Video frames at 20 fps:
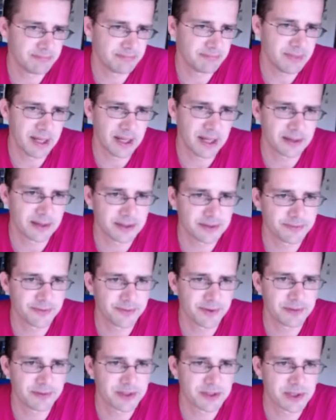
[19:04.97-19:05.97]
Yeah, it's
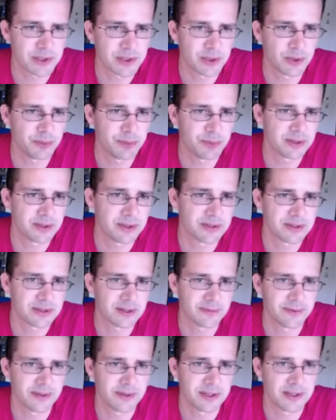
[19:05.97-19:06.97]
very slow because I
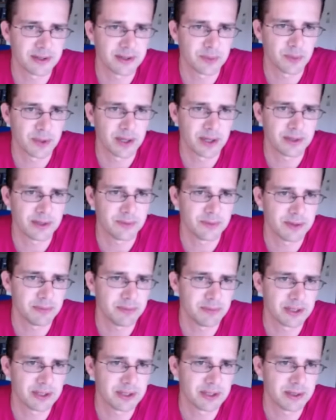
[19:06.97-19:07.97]
think that white
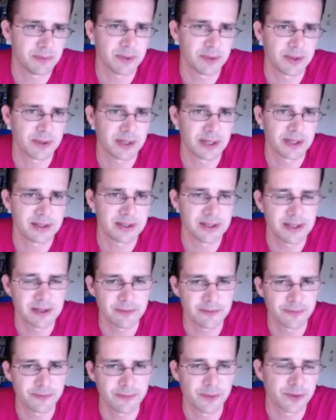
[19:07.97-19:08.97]
immediately will get
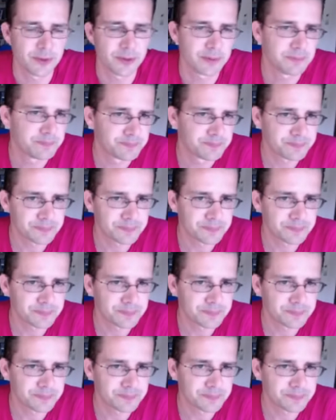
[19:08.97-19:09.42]
e4